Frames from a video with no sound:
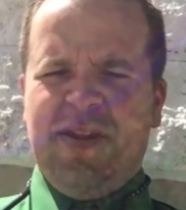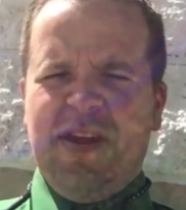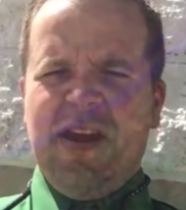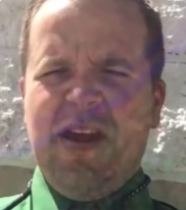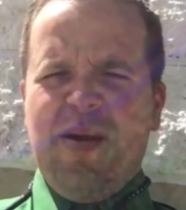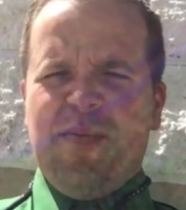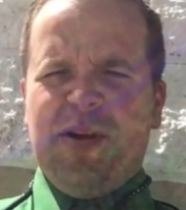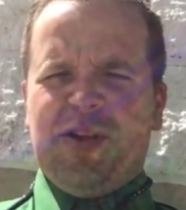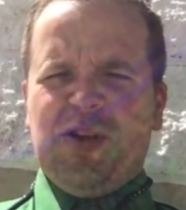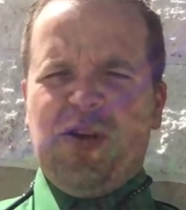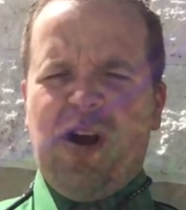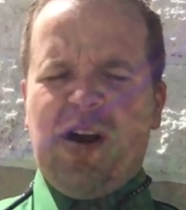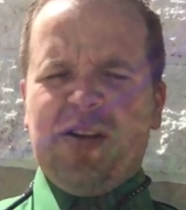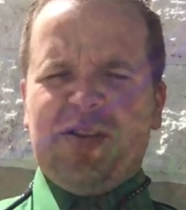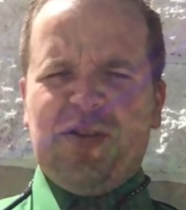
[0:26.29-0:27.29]
but you'll
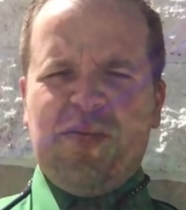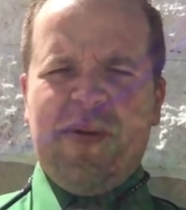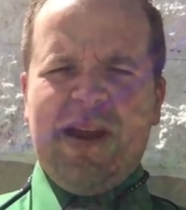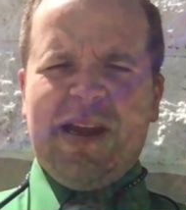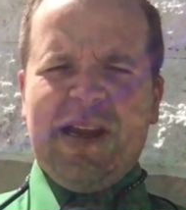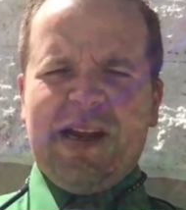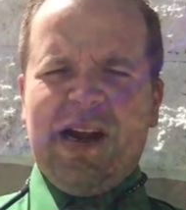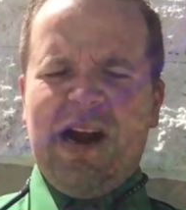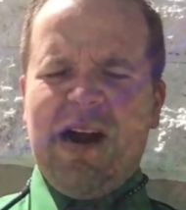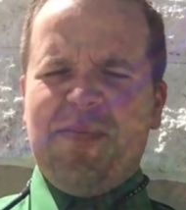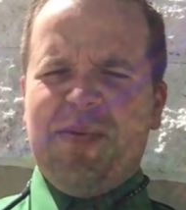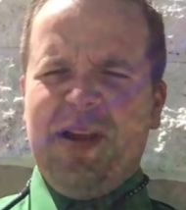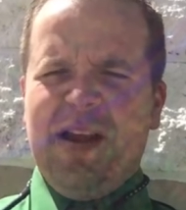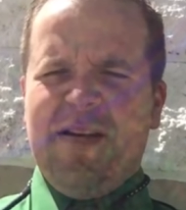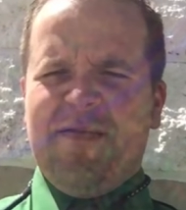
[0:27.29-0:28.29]
also make a
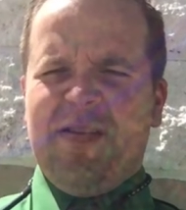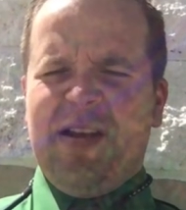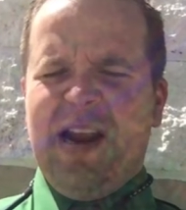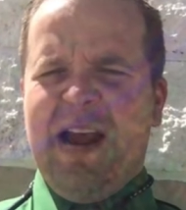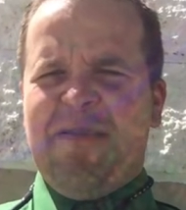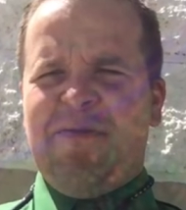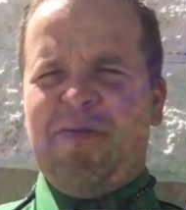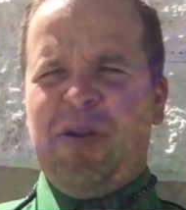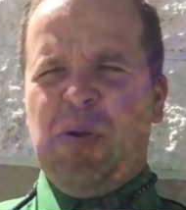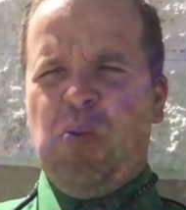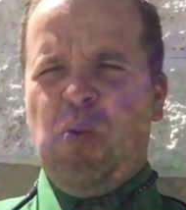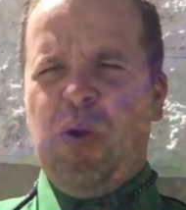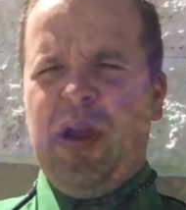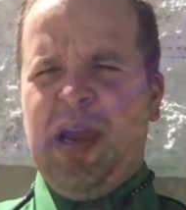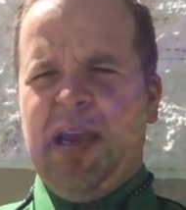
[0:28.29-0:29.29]
copy of it every
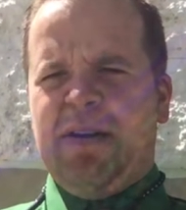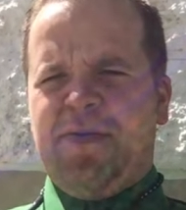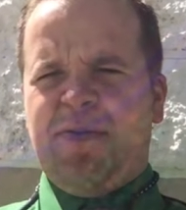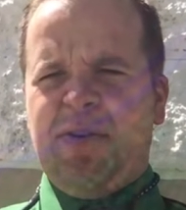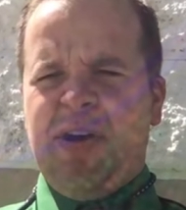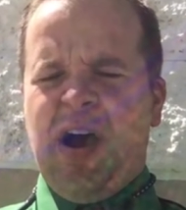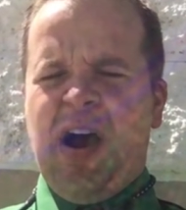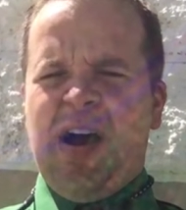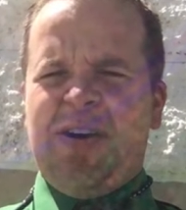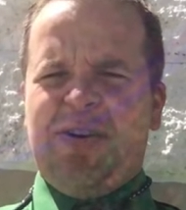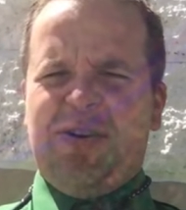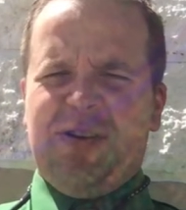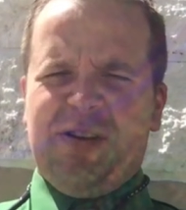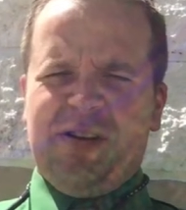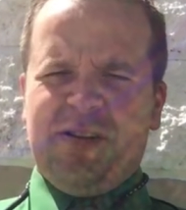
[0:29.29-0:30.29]
week for the
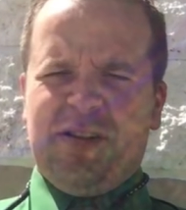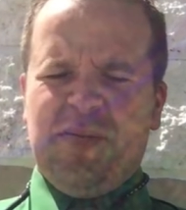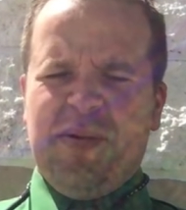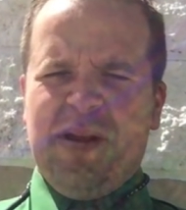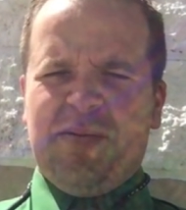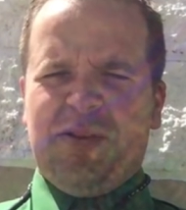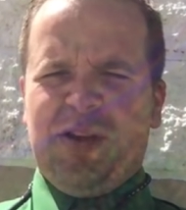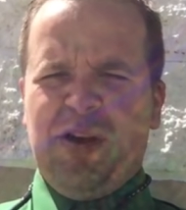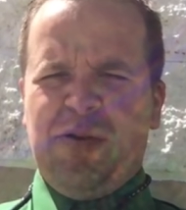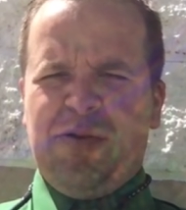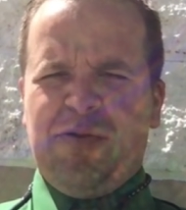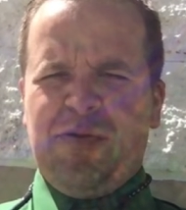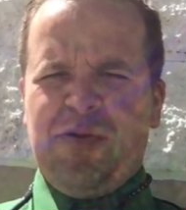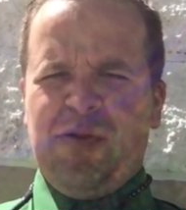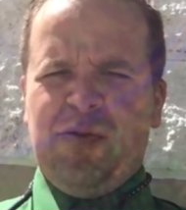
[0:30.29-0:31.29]
auditor to be able to go
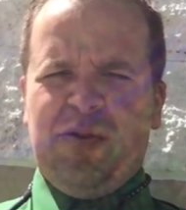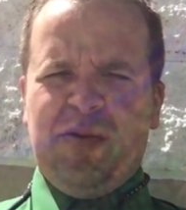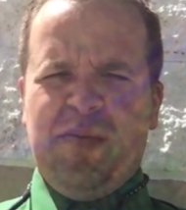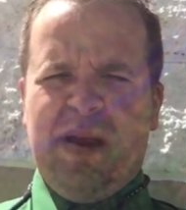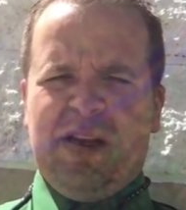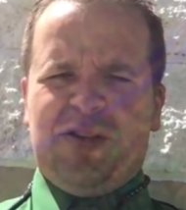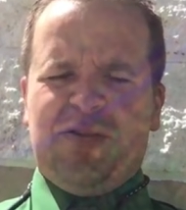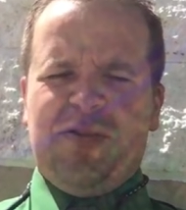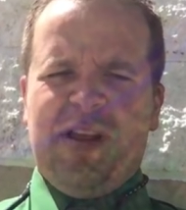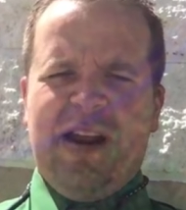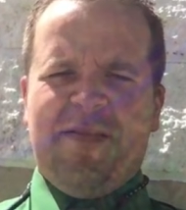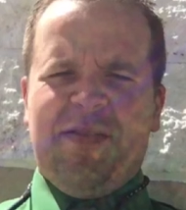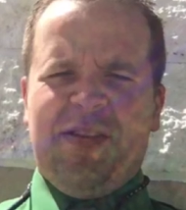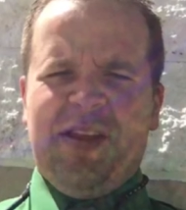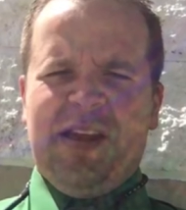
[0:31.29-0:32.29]
through to make sure that
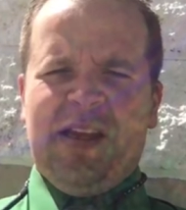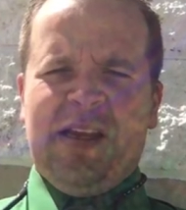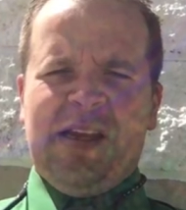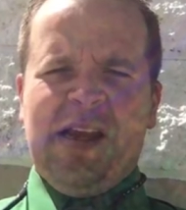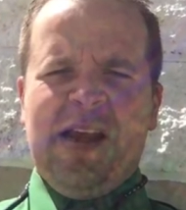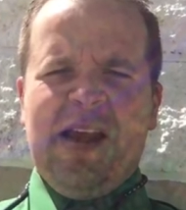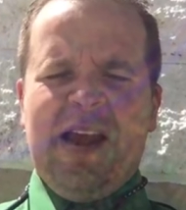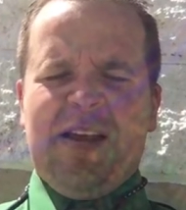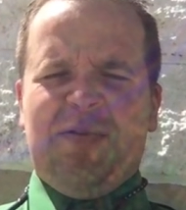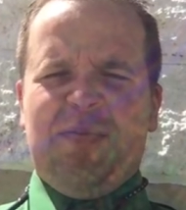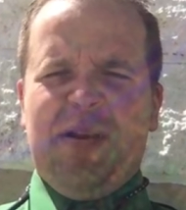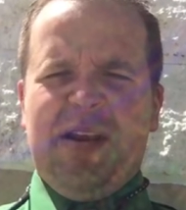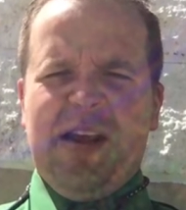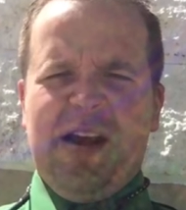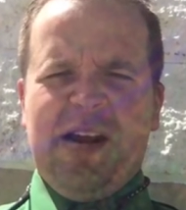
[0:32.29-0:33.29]
everything has
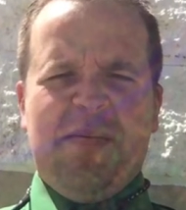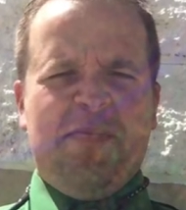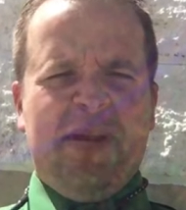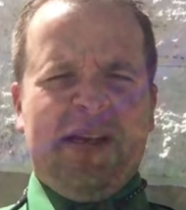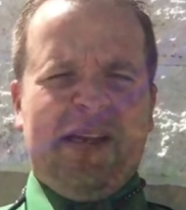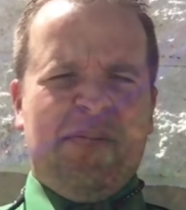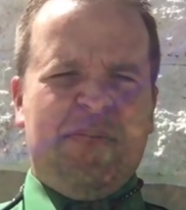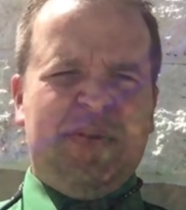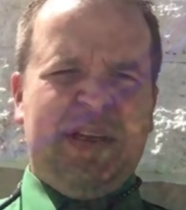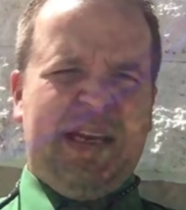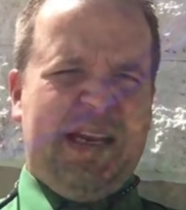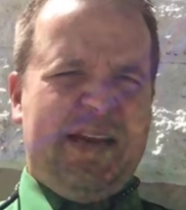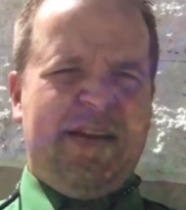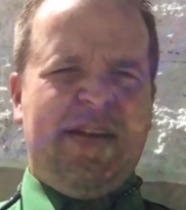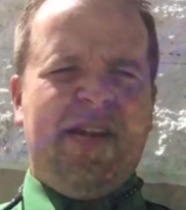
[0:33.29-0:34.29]
been done and been
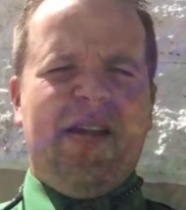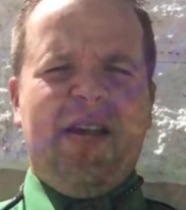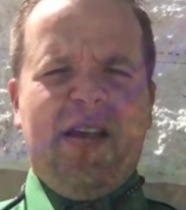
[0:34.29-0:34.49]
completed.